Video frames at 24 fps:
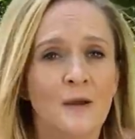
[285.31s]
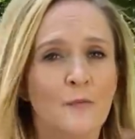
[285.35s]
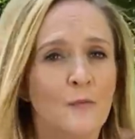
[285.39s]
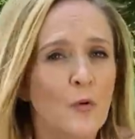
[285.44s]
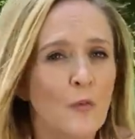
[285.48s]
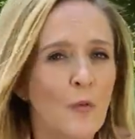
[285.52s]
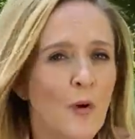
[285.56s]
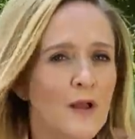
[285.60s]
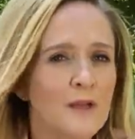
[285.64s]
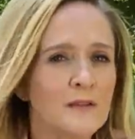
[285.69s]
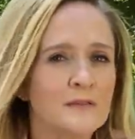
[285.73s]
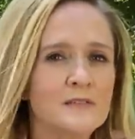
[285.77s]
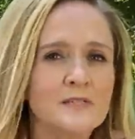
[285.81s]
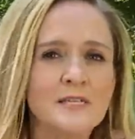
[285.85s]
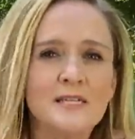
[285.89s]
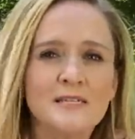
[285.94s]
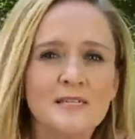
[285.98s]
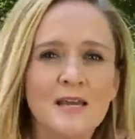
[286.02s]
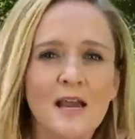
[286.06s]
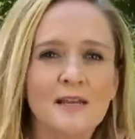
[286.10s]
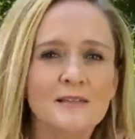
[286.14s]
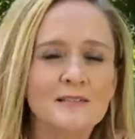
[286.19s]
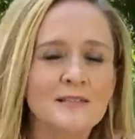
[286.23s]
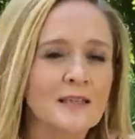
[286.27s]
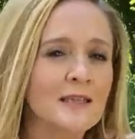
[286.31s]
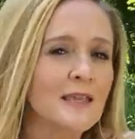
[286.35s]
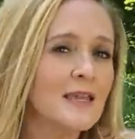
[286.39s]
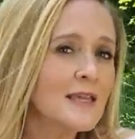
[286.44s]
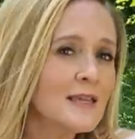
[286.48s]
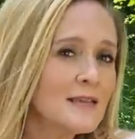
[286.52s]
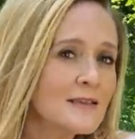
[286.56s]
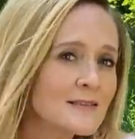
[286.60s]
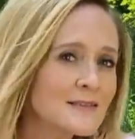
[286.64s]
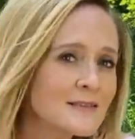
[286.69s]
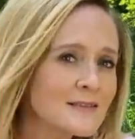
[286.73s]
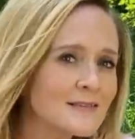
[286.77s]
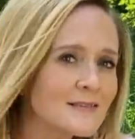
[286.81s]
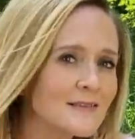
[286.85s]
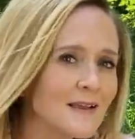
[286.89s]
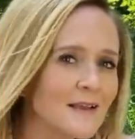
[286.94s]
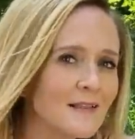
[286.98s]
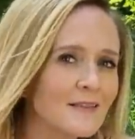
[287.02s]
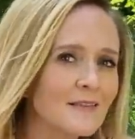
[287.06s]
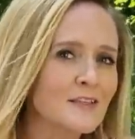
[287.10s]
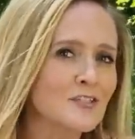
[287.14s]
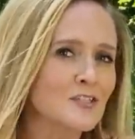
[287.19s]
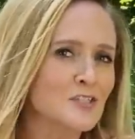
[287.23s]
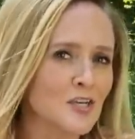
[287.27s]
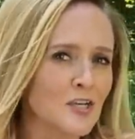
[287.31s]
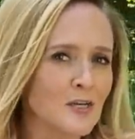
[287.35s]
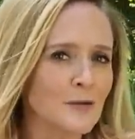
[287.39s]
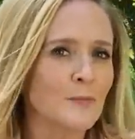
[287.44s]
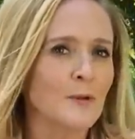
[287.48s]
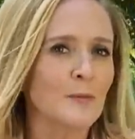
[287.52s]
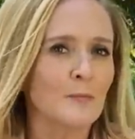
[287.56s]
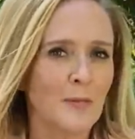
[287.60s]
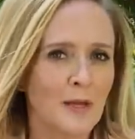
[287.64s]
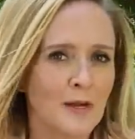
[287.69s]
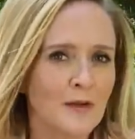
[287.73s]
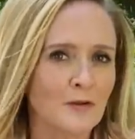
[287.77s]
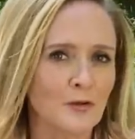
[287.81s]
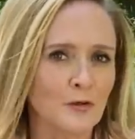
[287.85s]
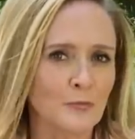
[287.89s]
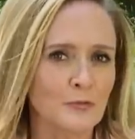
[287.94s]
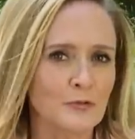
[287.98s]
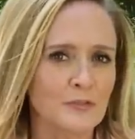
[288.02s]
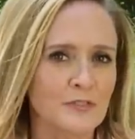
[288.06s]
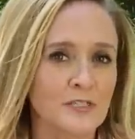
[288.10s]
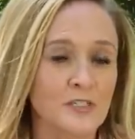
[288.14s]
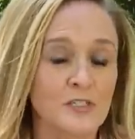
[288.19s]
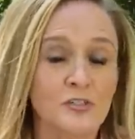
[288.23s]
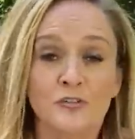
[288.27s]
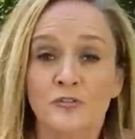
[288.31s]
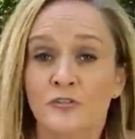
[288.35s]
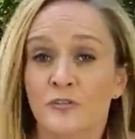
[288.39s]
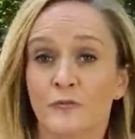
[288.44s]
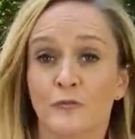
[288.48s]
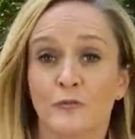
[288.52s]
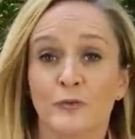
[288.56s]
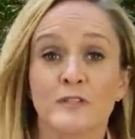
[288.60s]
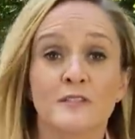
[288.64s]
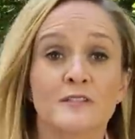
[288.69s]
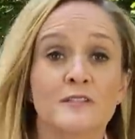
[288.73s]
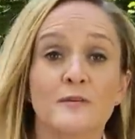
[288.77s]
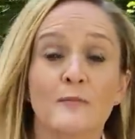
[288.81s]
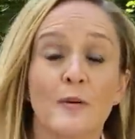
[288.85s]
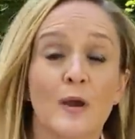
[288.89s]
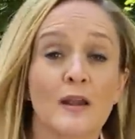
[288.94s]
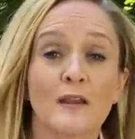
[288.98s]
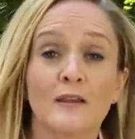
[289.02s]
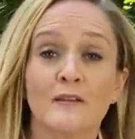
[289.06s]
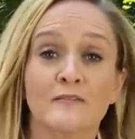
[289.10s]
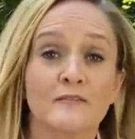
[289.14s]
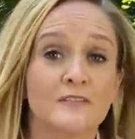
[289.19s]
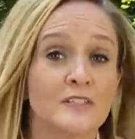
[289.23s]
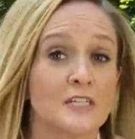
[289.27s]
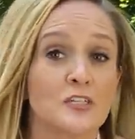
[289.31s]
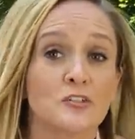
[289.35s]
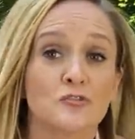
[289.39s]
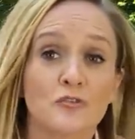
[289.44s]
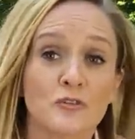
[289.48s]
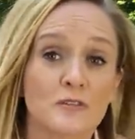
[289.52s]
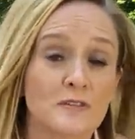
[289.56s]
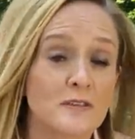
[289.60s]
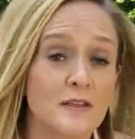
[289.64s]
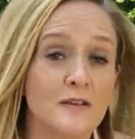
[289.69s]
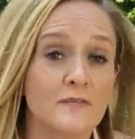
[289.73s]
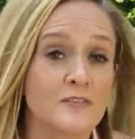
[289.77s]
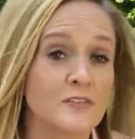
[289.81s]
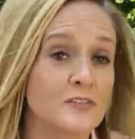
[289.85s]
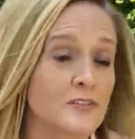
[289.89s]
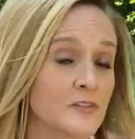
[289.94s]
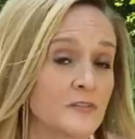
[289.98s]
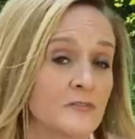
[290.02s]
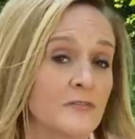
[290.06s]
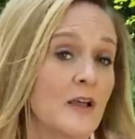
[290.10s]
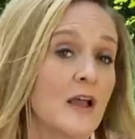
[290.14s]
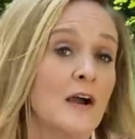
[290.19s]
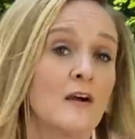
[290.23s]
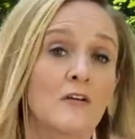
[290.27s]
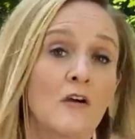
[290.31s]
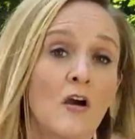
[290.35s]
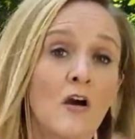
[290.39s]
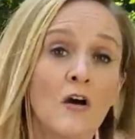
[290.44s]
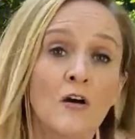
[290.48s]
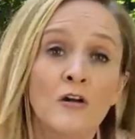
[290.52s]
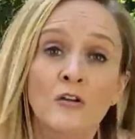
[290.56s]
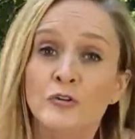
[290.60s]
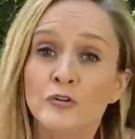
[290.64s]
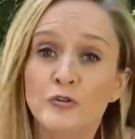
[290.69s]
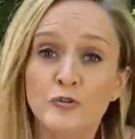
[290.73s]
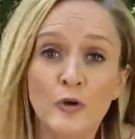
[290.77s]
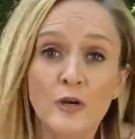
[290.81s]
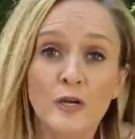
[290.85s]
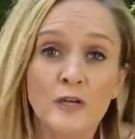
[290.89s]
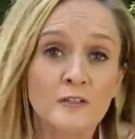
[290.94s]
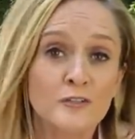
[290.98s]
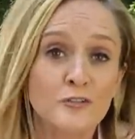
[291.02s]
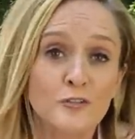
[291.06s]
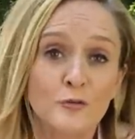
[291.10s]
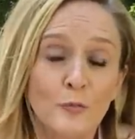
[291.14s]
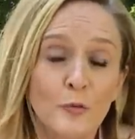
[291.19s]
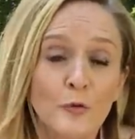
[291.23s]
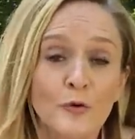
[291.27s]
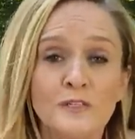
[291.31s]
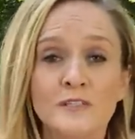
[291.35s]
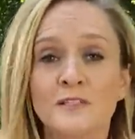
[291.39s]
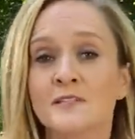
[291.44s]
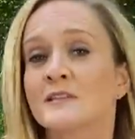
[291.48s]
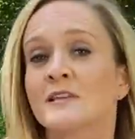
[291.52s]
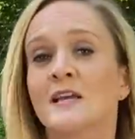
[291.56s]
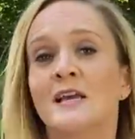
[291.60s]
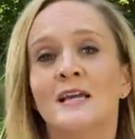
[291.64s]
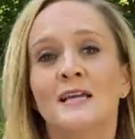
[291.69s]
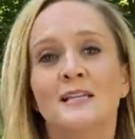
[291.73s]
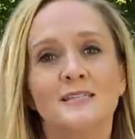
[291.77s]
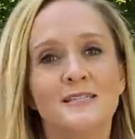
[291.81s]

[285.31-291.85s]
But while detoxing is a legitimate medical procedure that rids the body of dangerous levels of alcohol, drugs, or poisons,